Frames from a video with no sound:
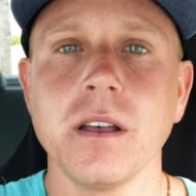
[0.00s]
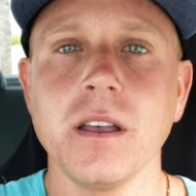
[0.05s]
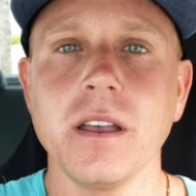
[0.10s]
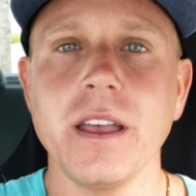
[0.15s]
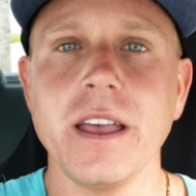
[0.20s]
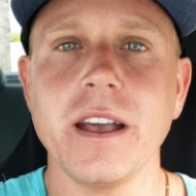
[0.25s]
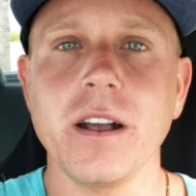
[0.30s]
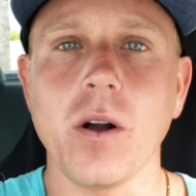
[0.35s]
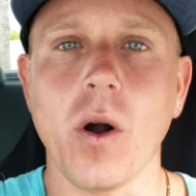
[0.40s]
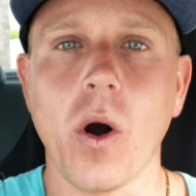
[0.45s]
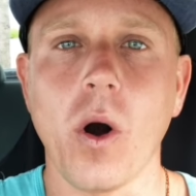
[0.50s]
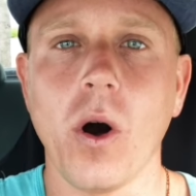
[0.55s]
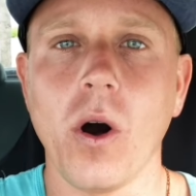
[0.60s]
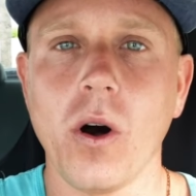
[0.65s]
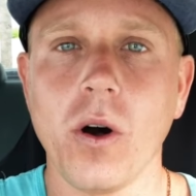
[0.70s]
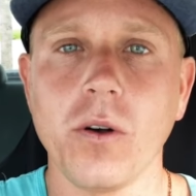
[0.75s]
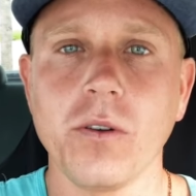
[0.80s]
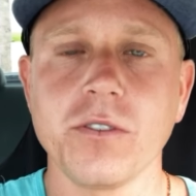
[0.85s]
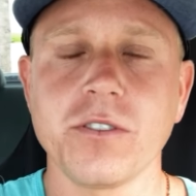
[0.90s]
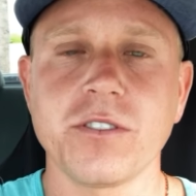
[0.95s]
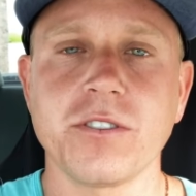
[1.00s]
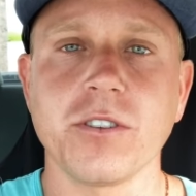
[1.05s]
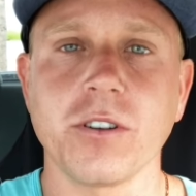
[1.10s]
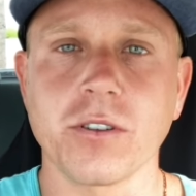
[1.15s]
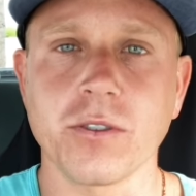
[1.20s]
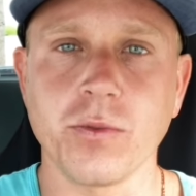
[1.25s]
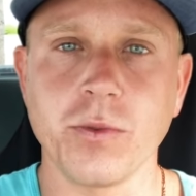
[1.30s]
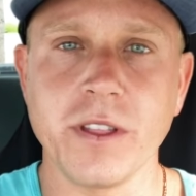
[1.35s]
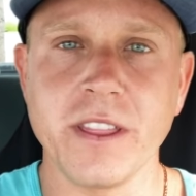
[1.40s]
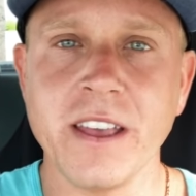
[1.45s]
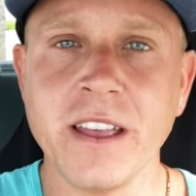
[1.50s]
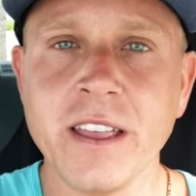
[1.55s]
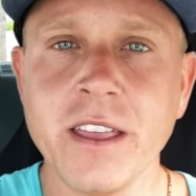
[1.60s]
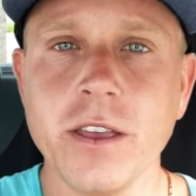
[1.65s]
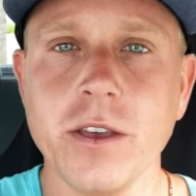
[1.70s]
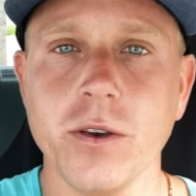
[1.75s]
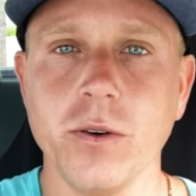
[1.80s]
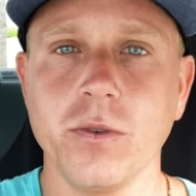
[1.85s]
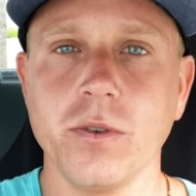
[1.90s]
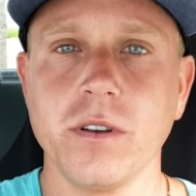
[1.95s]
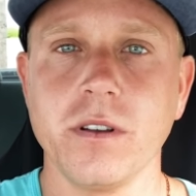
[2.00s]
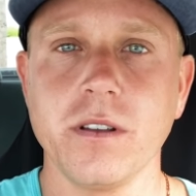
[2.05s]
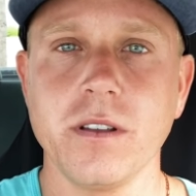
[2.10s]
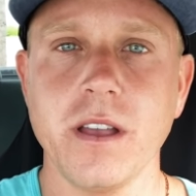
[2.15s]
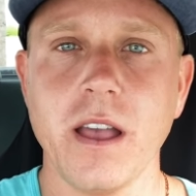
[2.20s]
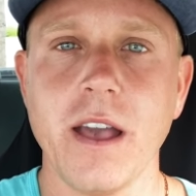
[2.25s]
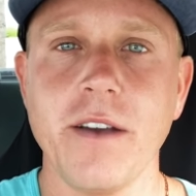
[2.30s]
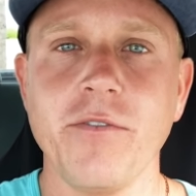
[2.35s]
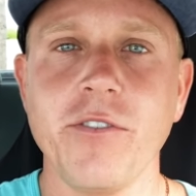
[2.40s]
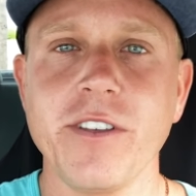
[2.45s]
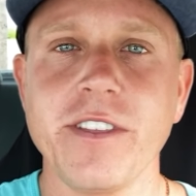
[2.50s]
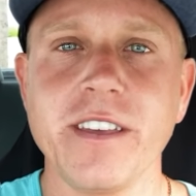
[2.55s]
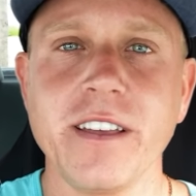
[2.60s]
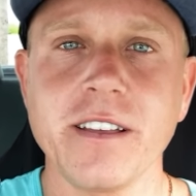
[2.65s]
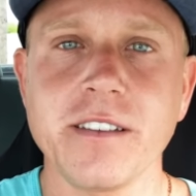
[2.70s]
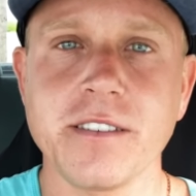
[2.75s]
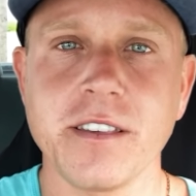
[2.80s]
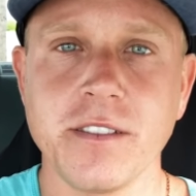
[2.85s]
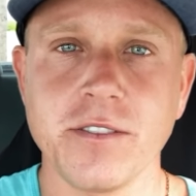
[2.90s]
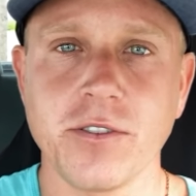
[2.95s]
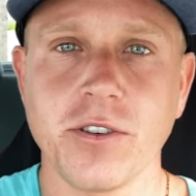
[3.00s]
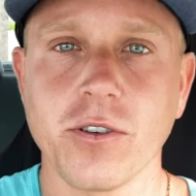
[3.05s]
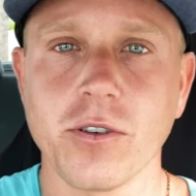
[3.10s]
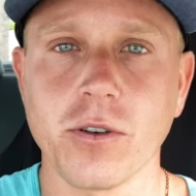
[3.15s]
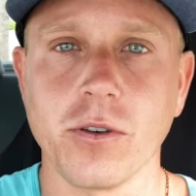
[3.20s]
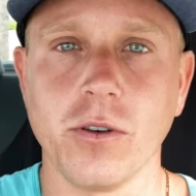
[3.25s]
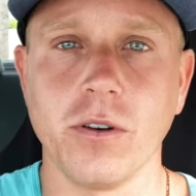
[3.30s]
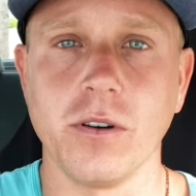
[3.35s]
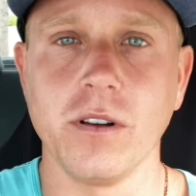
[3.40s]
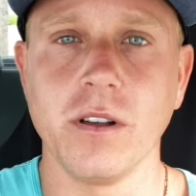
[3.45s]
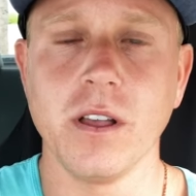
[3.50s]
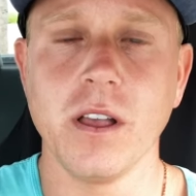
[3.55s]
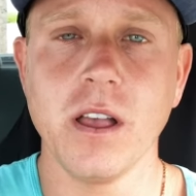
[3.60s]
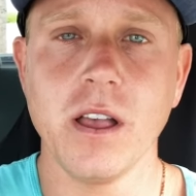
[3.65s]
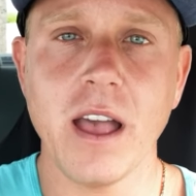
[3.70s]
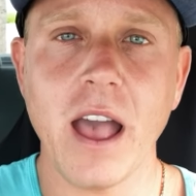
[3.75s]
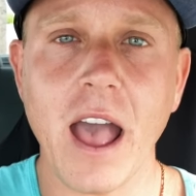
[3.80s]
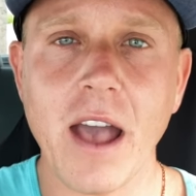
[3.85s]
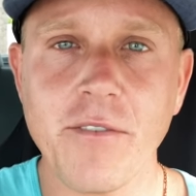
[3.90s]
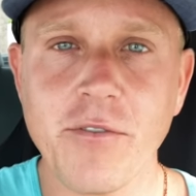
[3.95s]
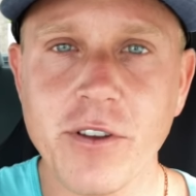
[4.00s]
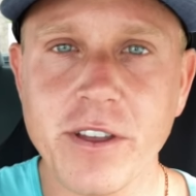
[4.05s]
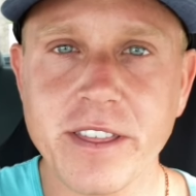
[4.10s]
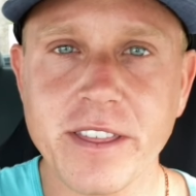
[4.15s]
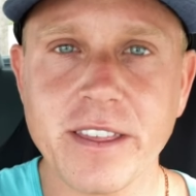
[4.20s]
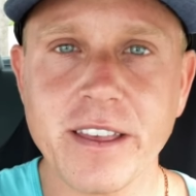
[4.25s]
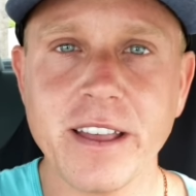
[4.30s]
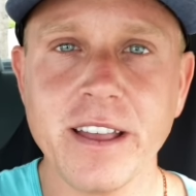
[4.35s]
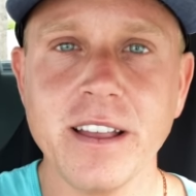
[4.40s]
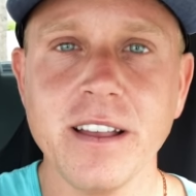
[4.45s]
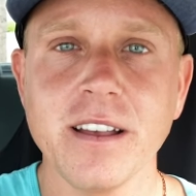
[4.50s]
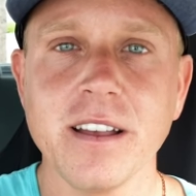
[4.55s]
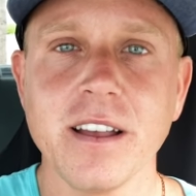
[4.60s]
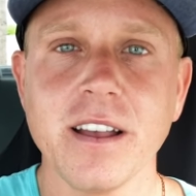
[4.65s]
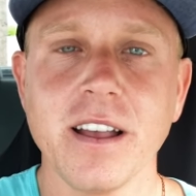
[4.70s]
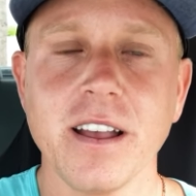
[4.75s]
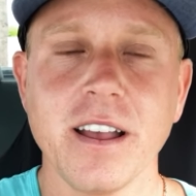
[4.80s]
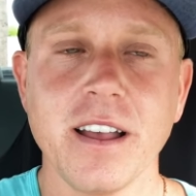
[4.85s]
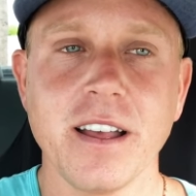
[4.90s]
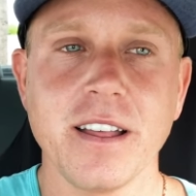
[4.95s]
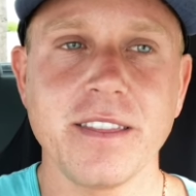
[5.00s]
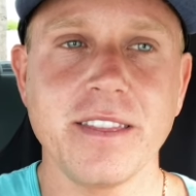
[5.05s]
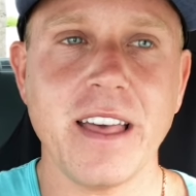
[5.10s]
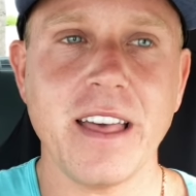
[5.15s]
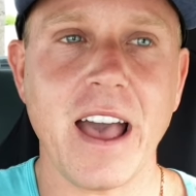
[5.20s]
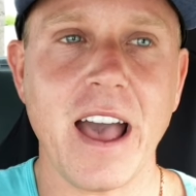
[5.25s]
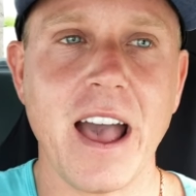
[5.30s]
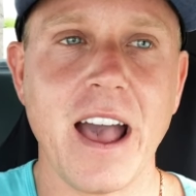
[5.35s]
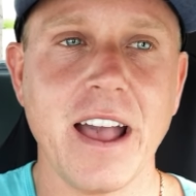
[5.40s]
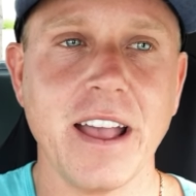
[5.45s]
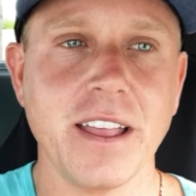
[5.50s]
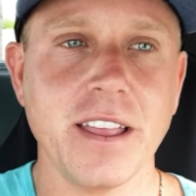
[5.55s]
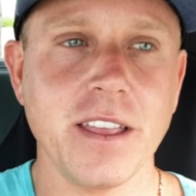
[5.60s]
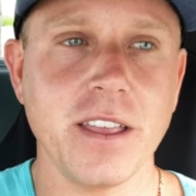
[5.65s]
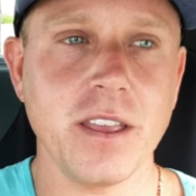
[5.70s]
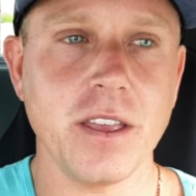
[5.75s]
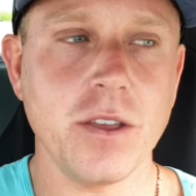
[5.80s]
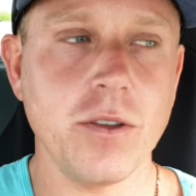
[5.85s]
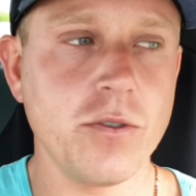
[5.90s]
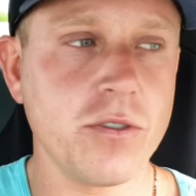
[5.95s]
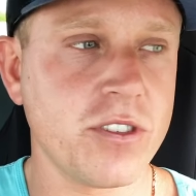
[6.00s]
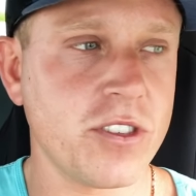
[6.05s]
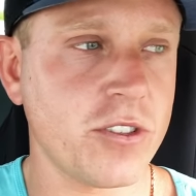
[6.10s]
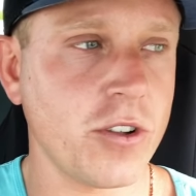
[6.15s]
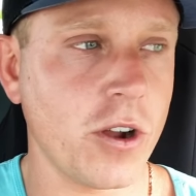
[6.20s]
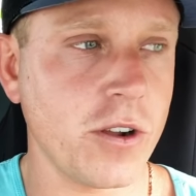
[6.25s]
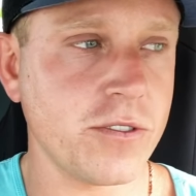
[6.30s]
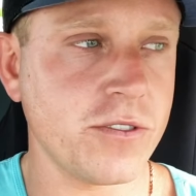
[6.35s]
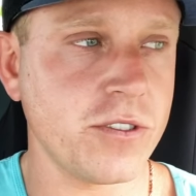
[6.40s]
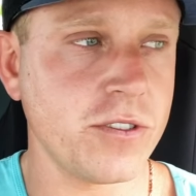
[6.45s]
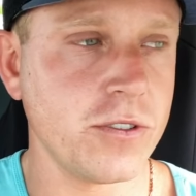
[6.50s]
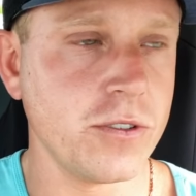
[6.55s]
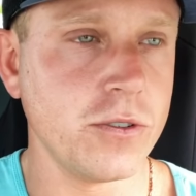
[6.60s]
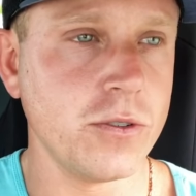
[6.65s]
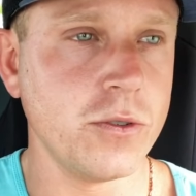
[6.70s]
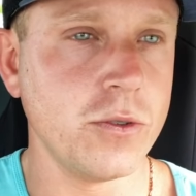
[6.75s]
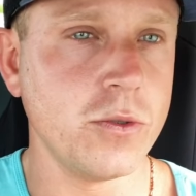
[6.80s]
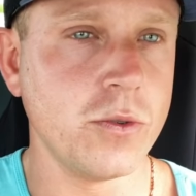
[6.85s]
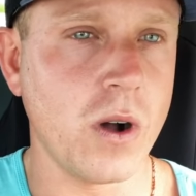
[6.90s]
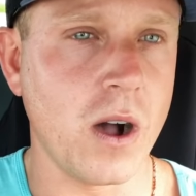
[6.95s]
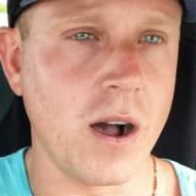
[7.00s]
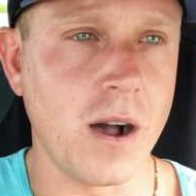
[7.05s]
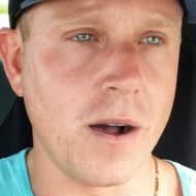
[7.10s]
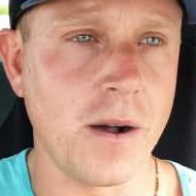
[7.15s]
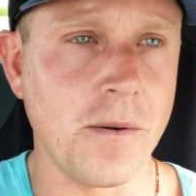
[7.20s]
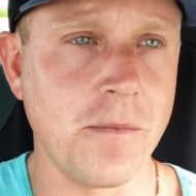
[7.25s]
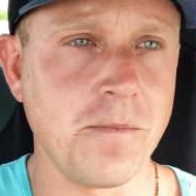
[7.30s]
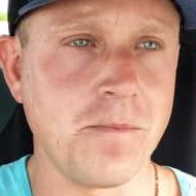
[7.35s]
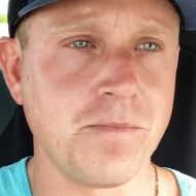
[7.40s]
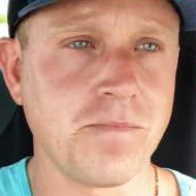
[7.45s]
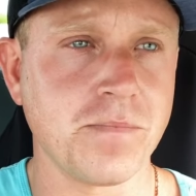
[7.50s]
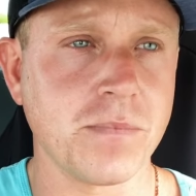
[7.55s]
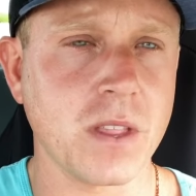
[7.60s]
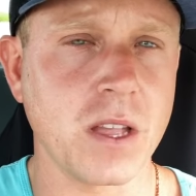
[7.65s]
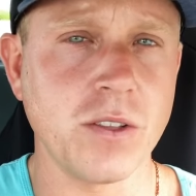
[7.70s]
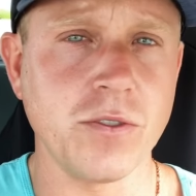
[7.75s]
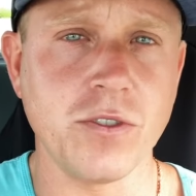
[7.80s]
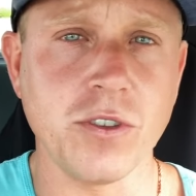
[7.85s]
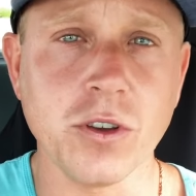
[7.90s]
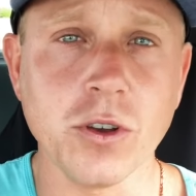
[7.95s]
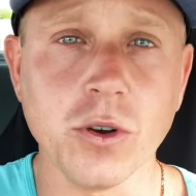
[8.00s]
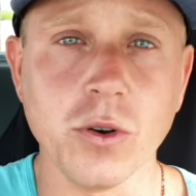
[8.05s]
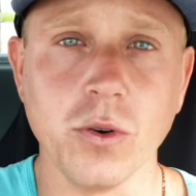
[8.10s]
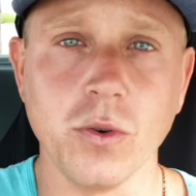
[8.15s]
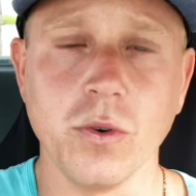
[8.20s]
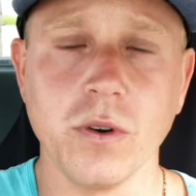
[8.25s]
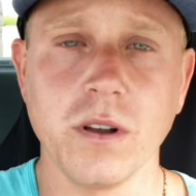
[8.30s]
It all starts within you. Everything is internal. Everything that you start to do